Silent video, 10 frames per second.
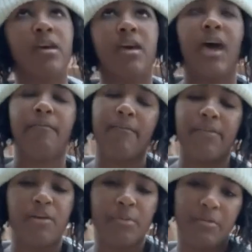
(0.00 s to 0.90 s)
I have a
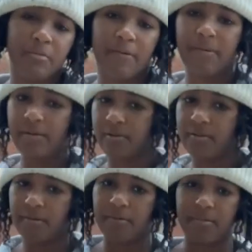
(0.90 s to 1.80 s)
few, but these are my favorites. So
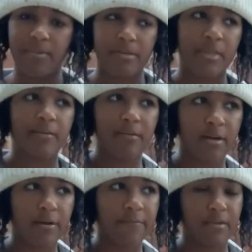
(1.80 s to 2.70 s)
I wear them like every
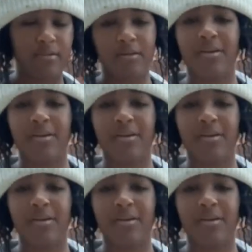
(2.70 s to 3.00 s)
outfit. So